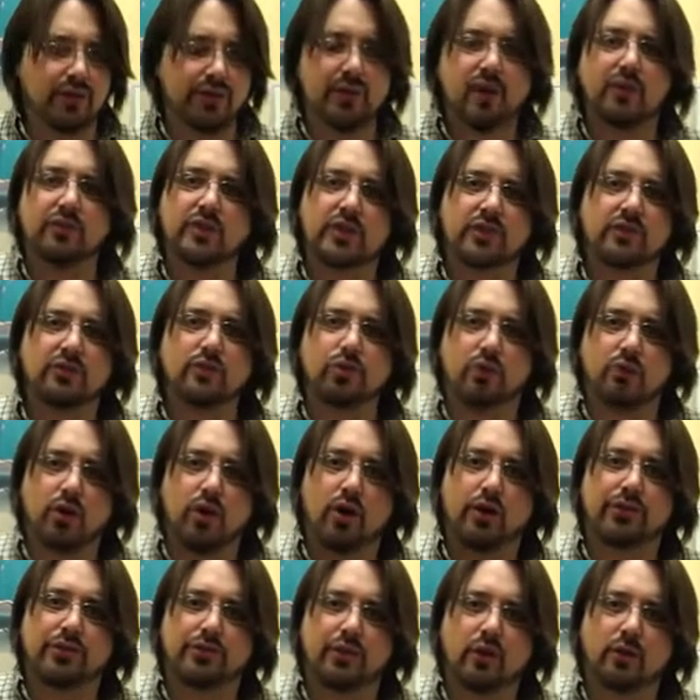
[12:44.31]
stuff in the store
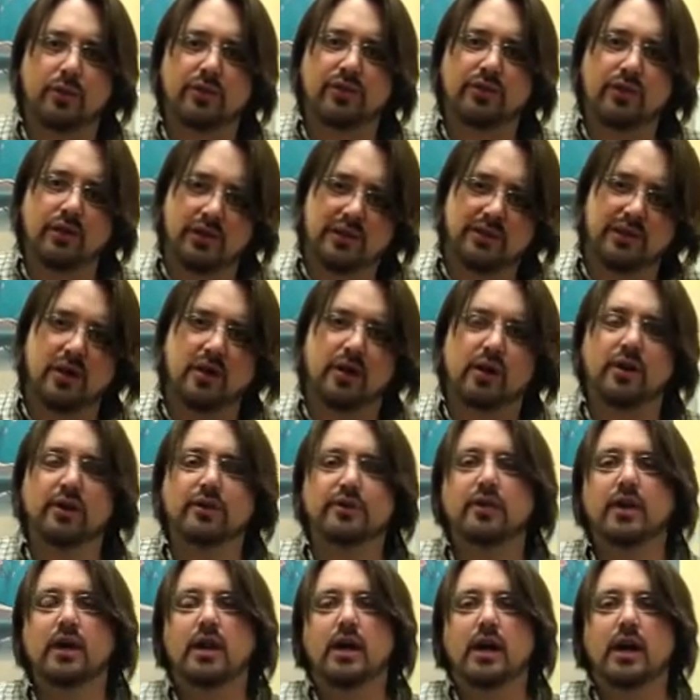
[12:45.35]
also. We sell
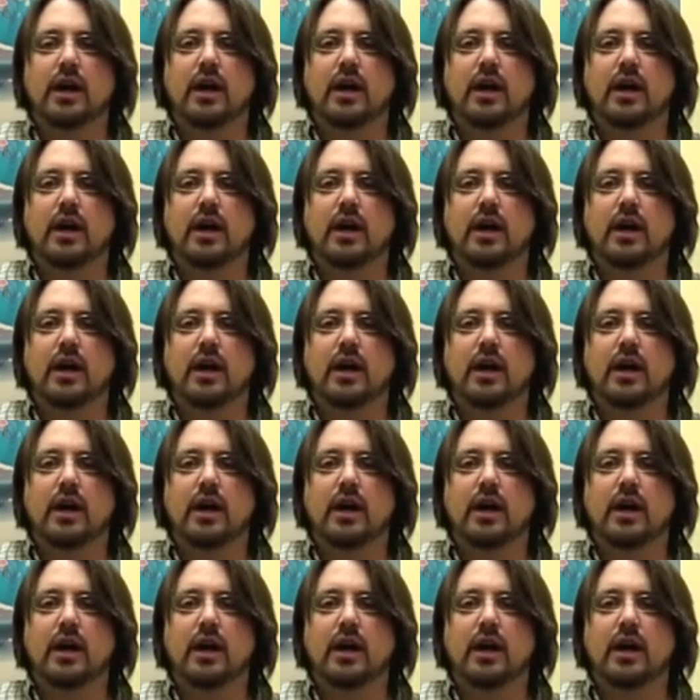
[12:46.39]
guitars.